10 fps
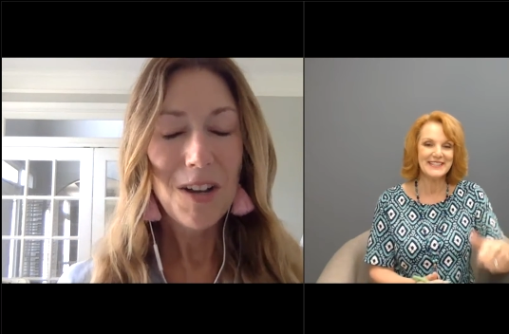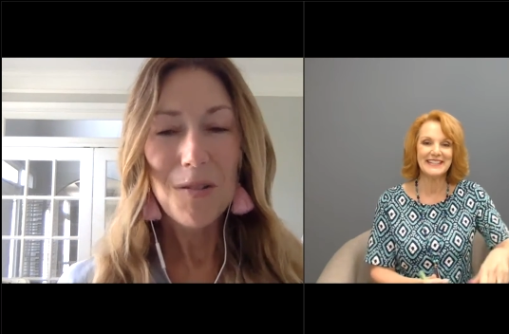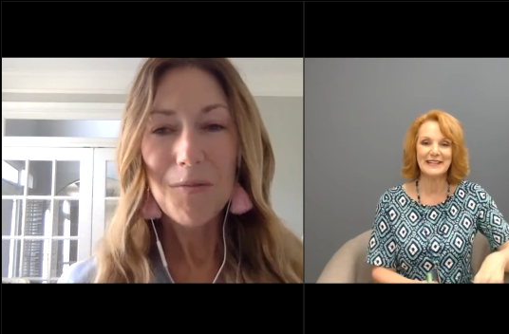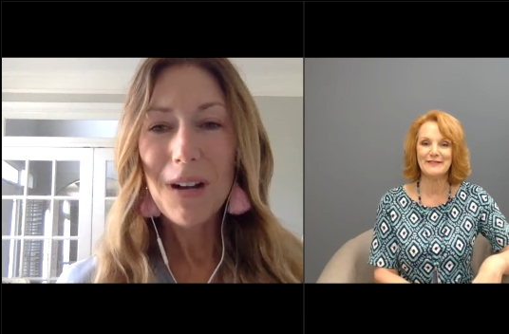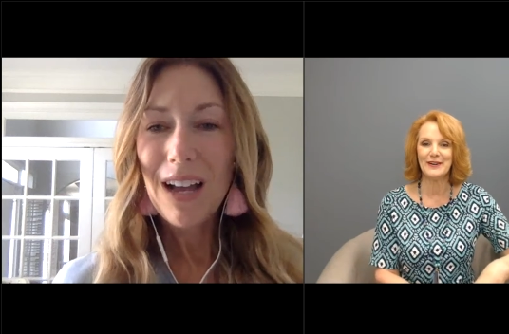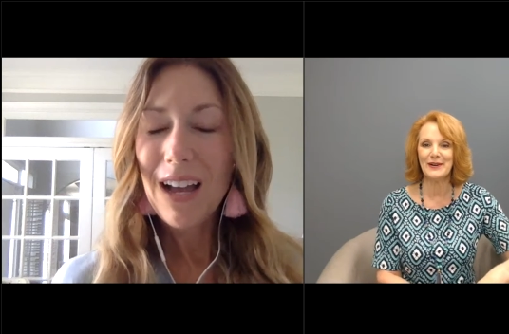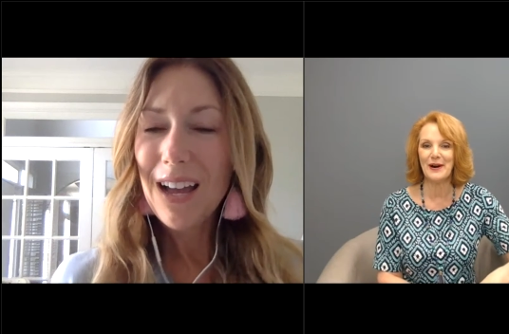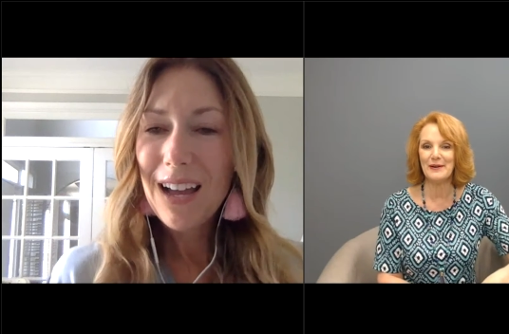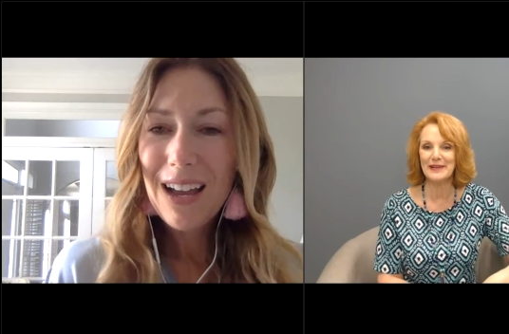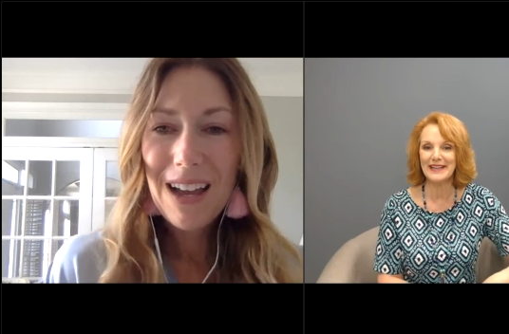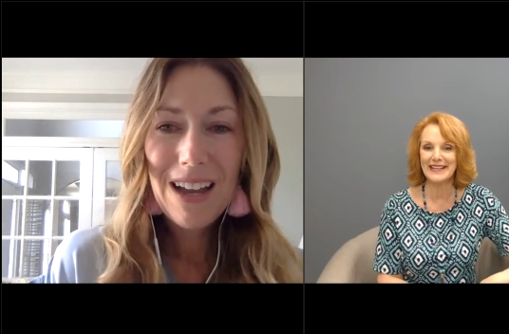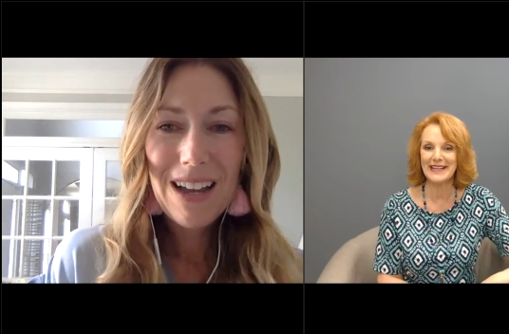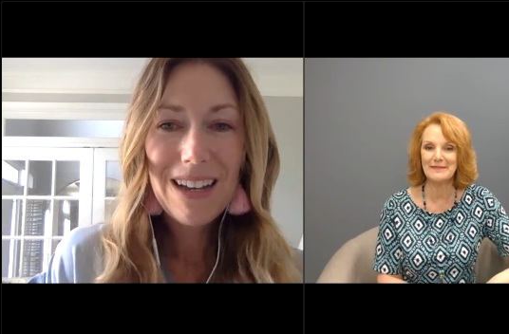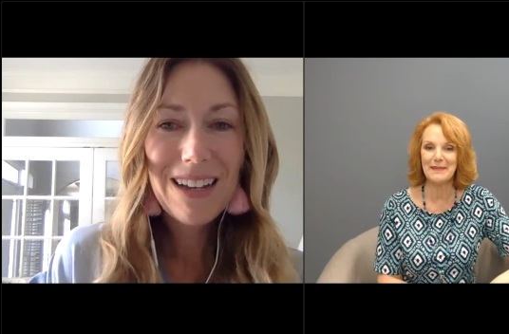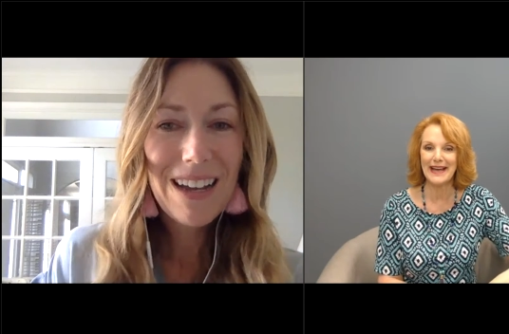Speaker 1: going to get a phone call. We got to
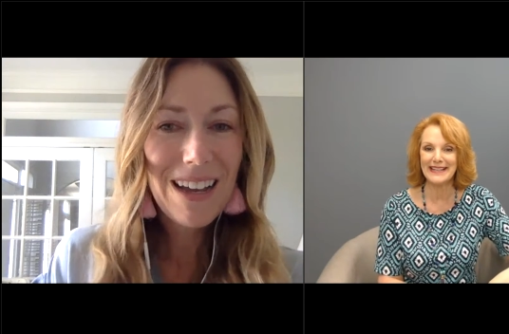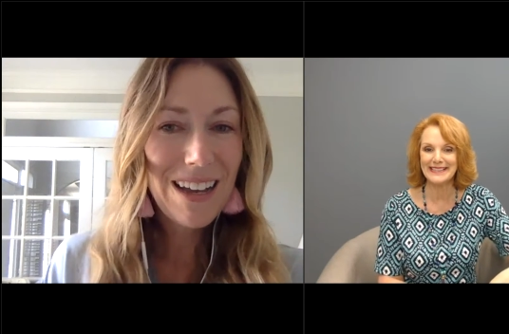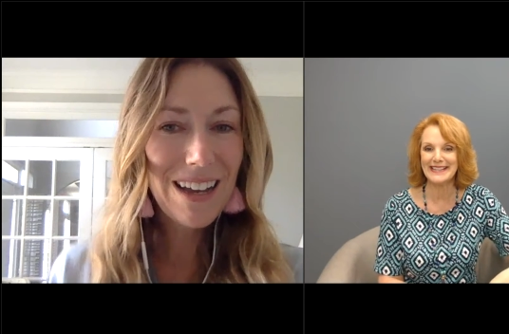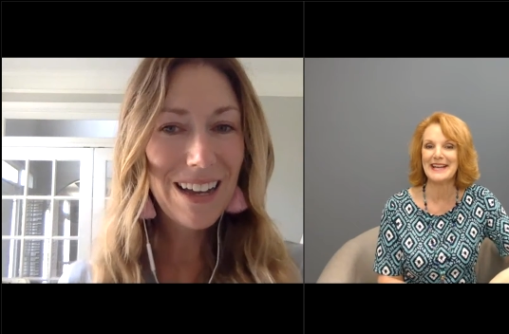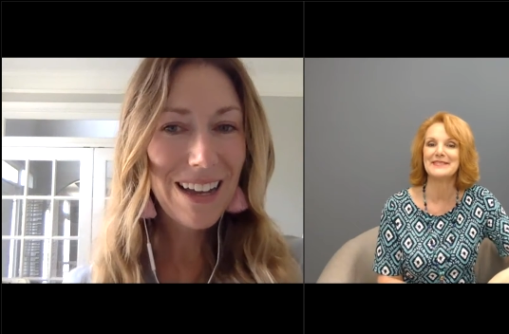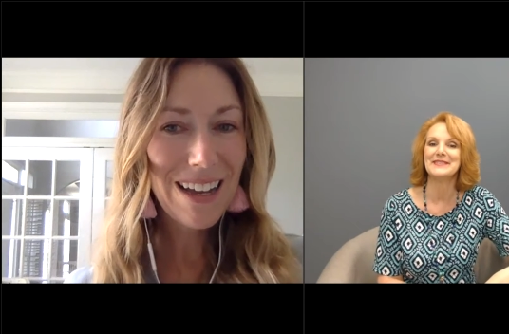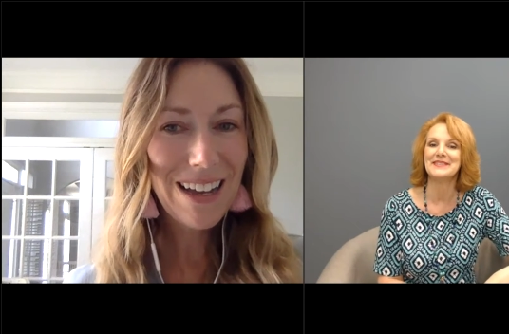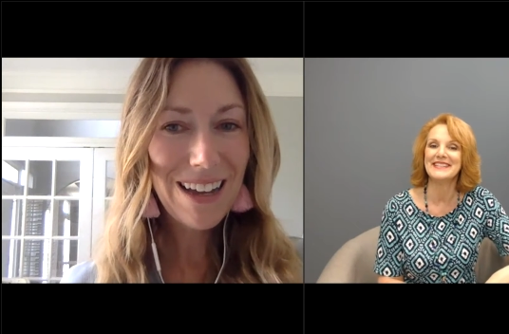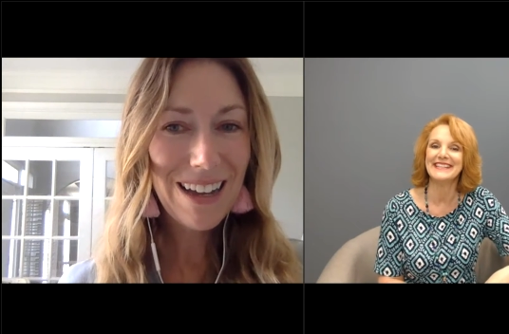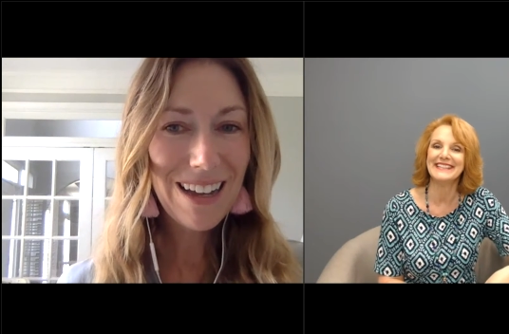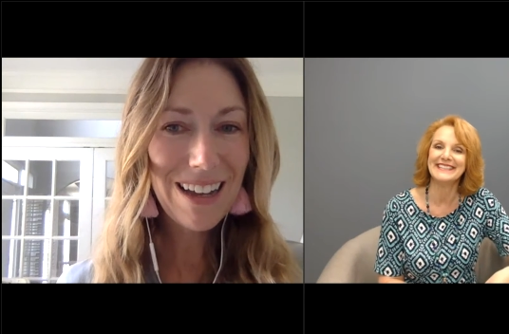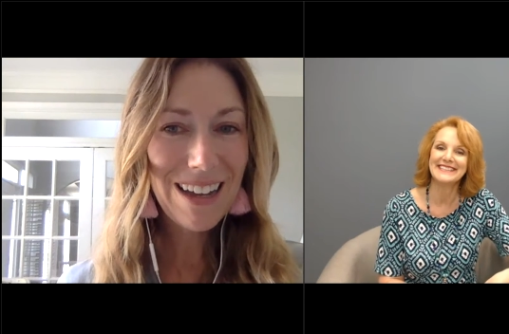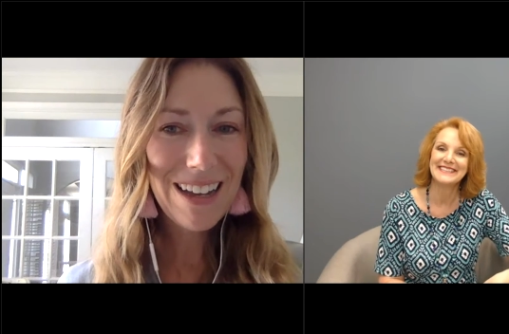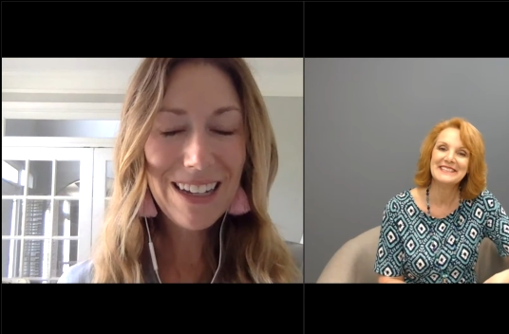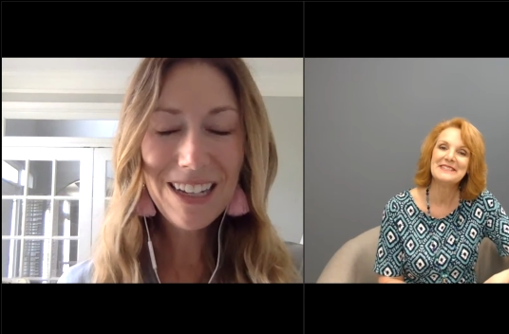get back into that routine.
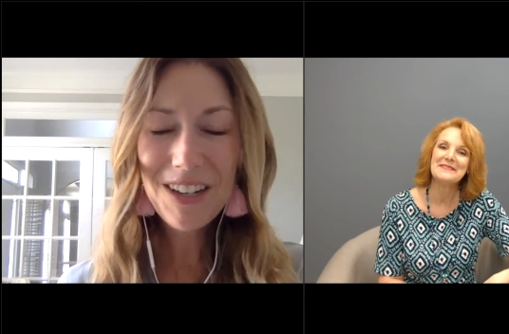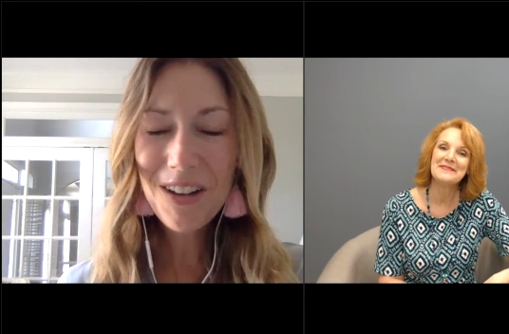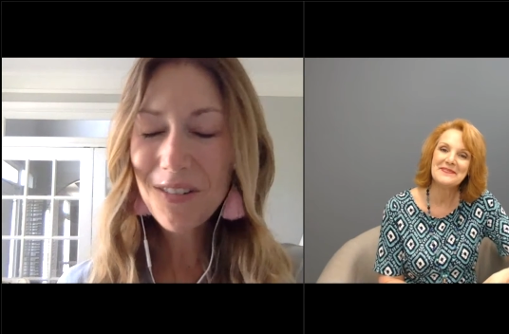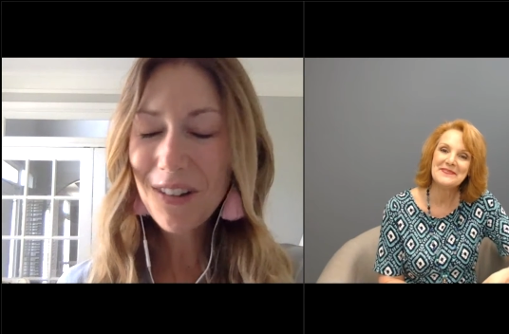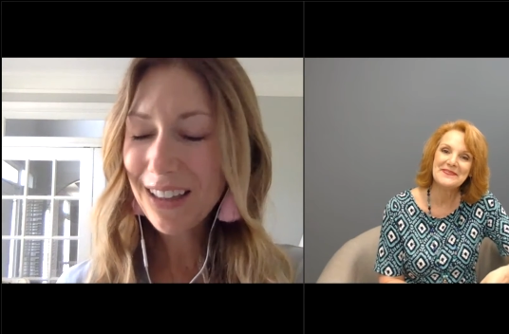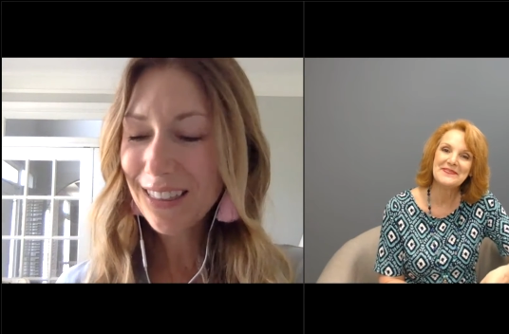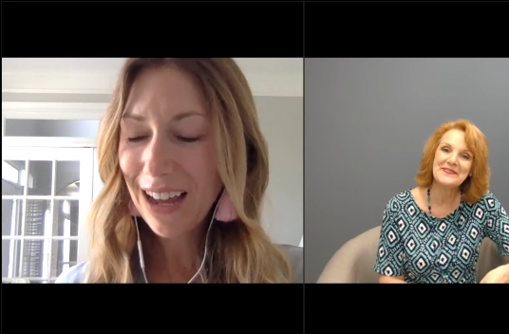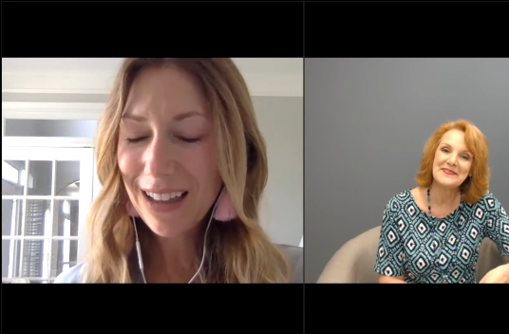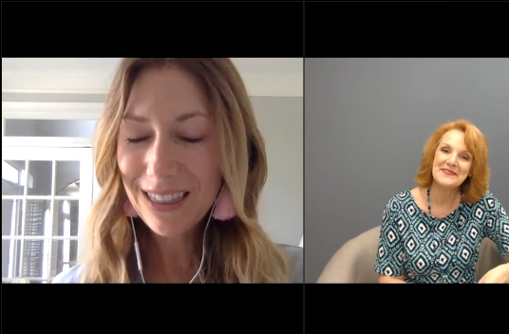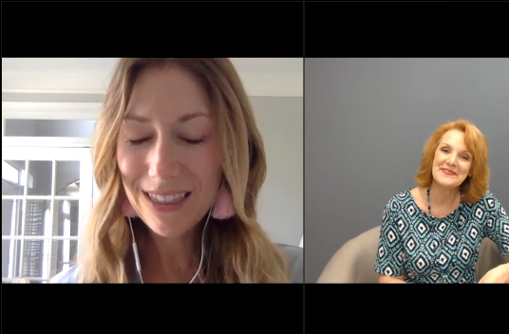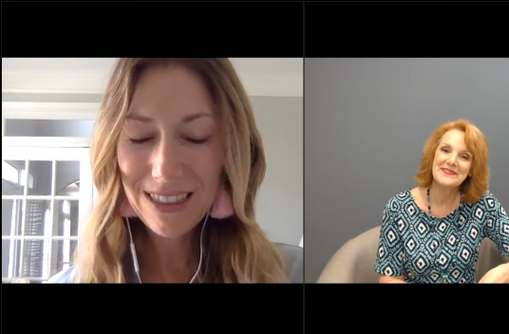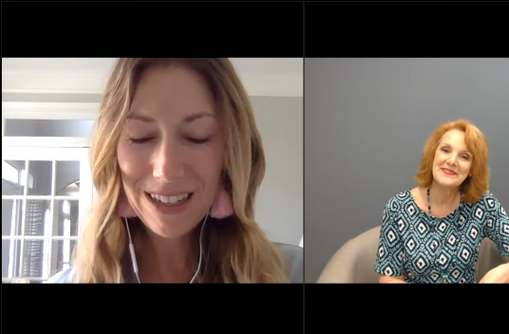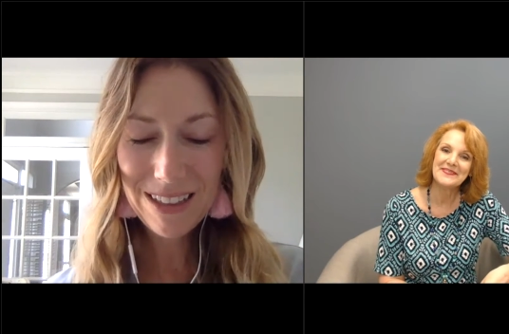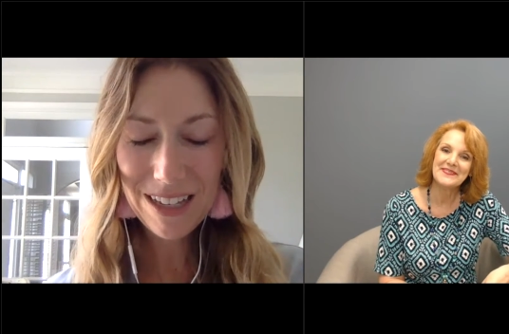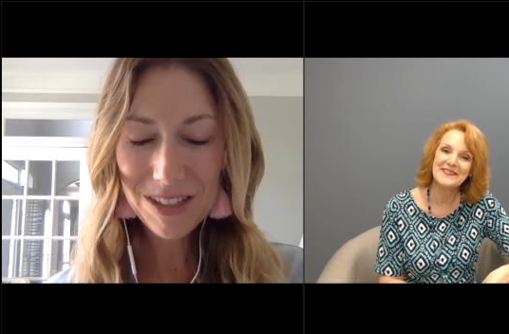
Speaker 2: You know, I I
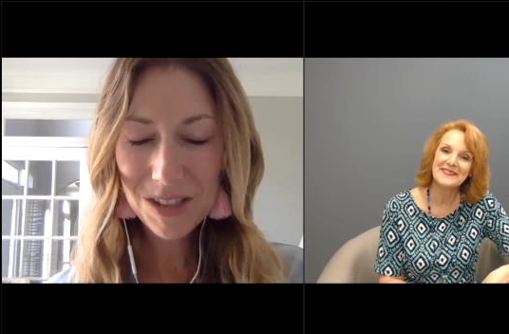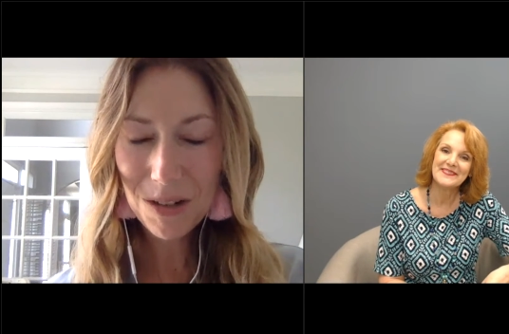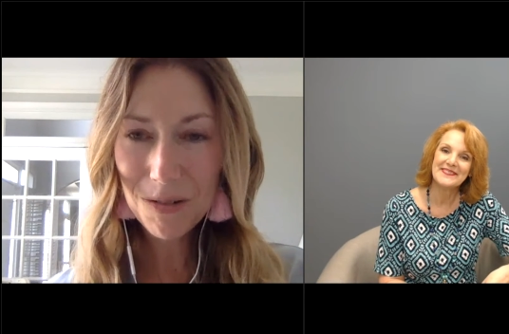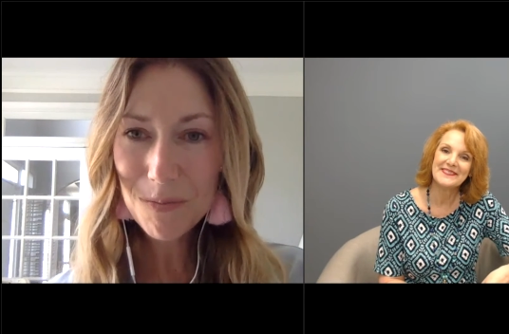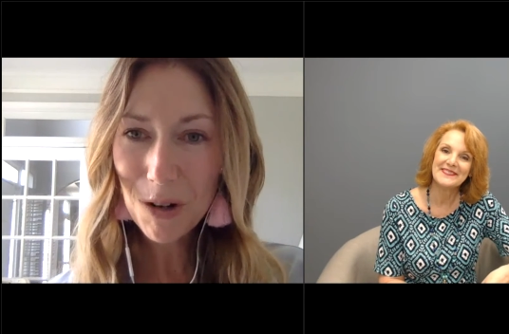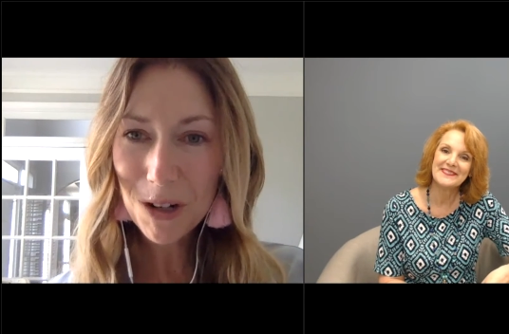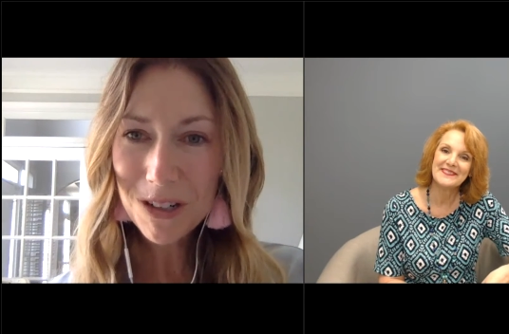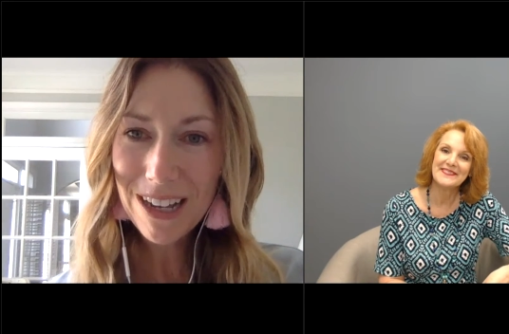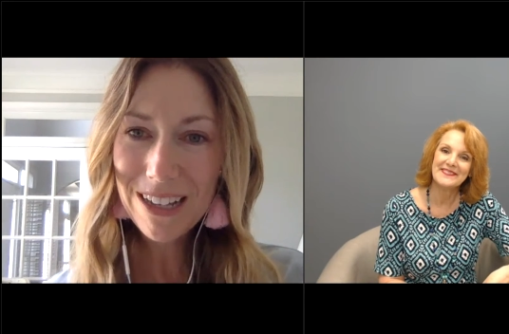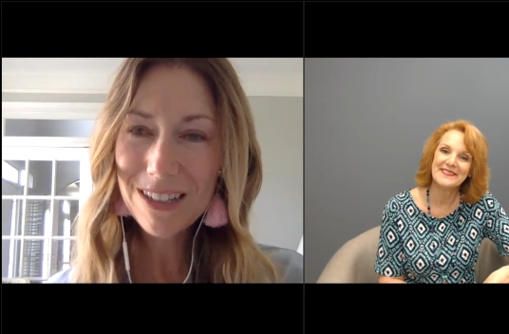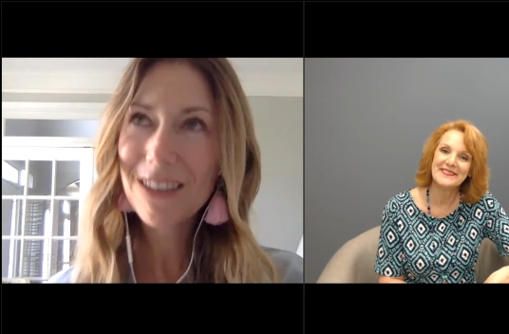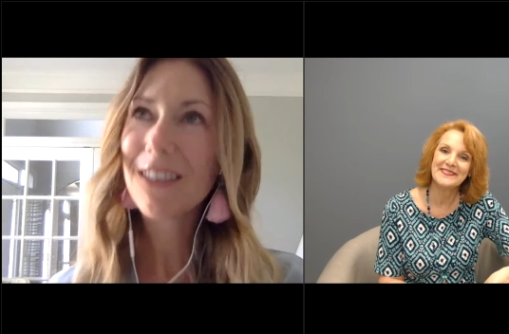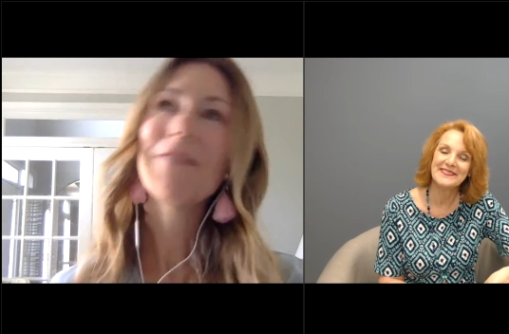think that's so important, and the